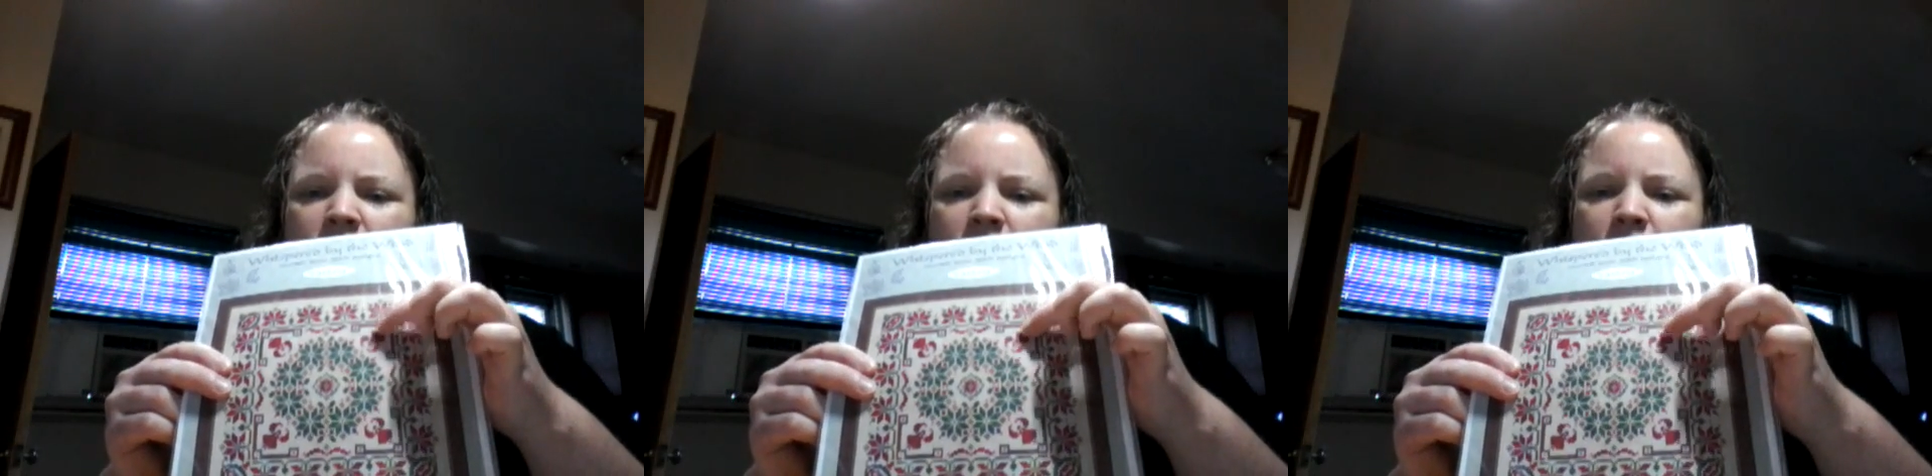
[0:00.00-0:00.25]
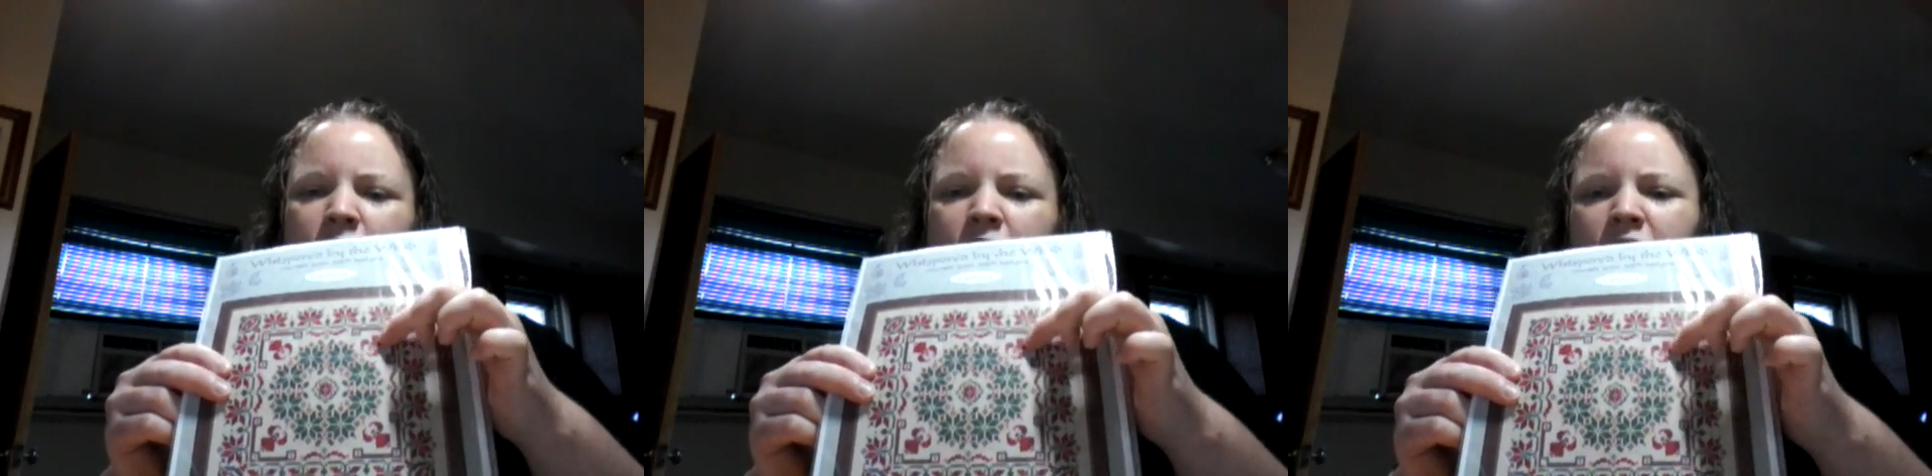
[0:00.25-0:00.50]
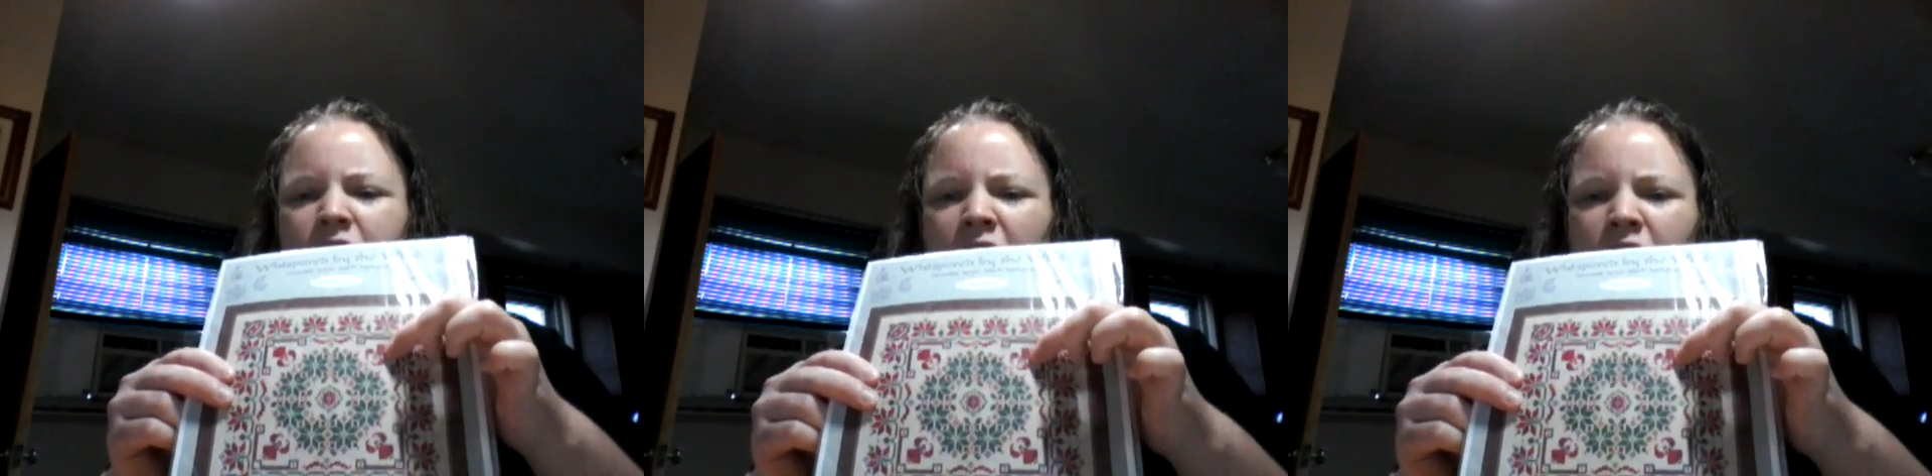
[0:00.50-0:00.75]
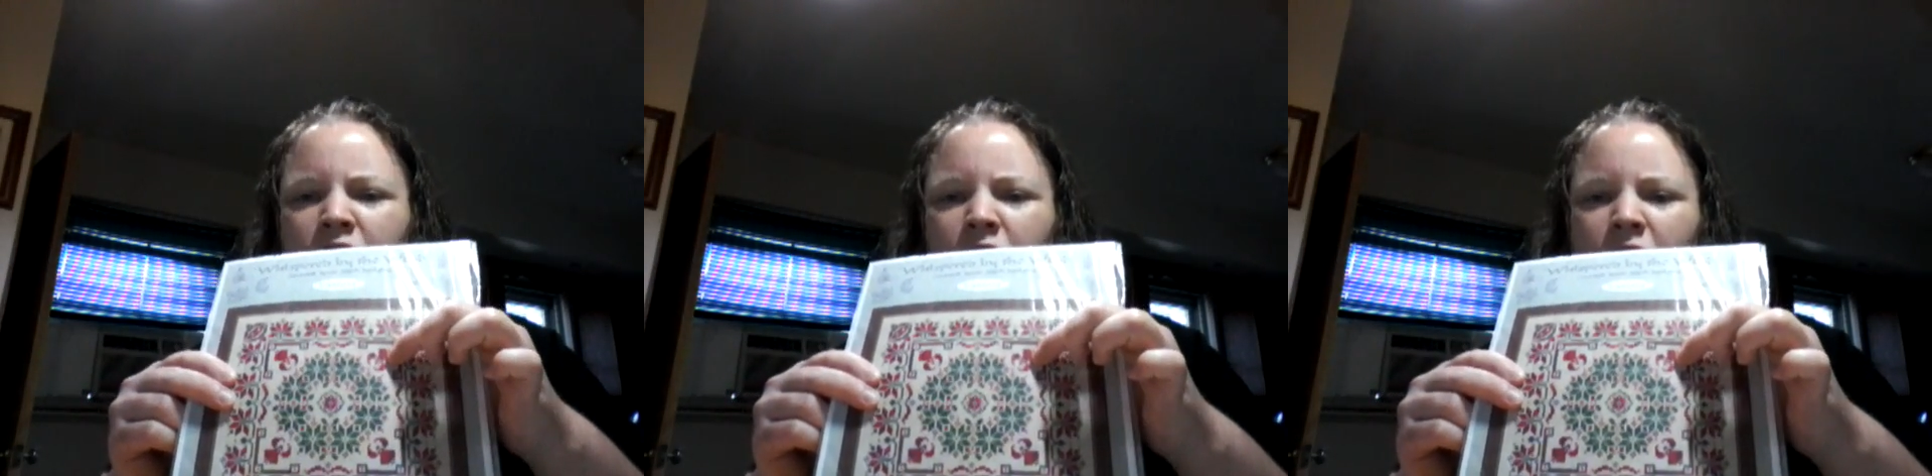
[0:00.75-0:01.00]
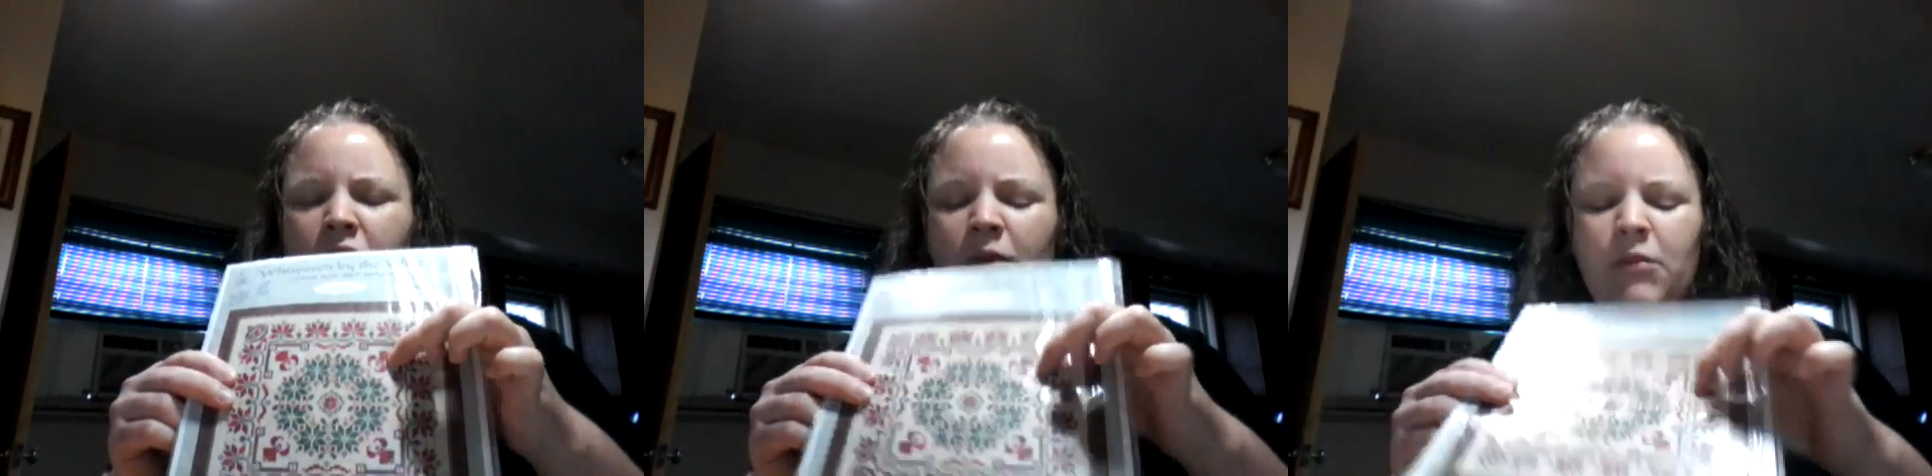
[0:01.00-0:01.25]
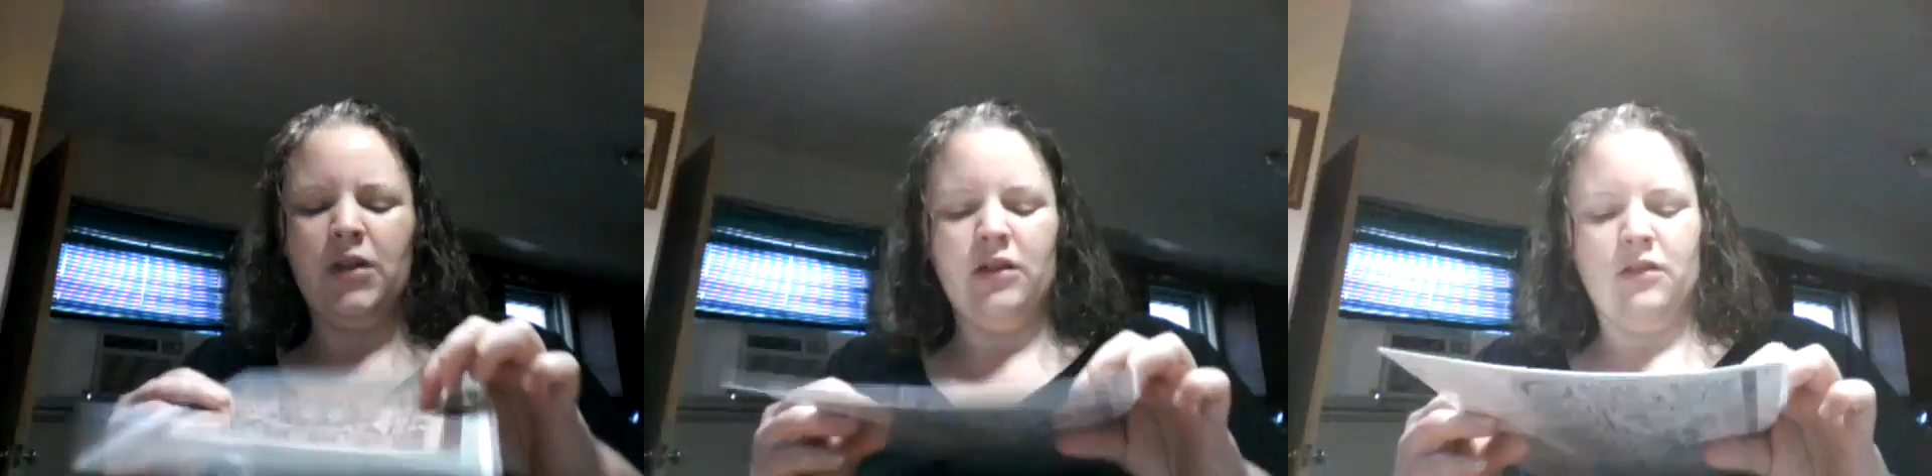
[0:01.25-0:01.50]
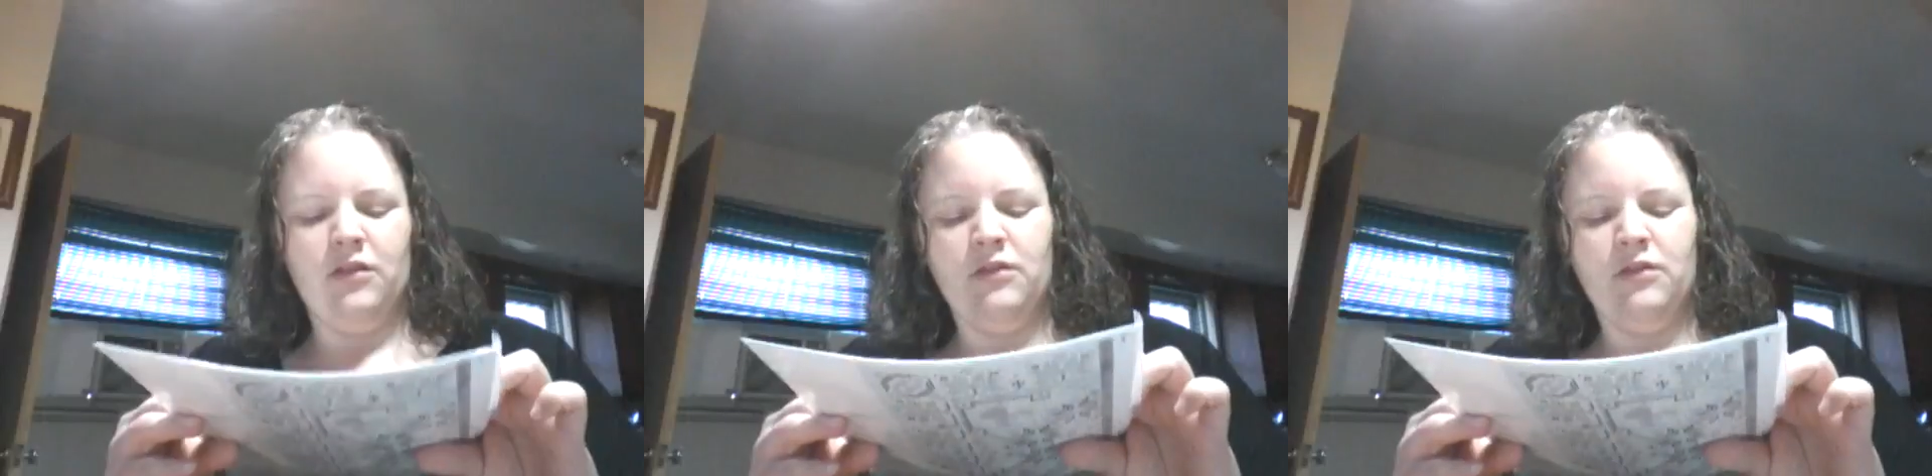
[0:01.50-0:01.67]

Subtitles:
those look like angels. I'm like,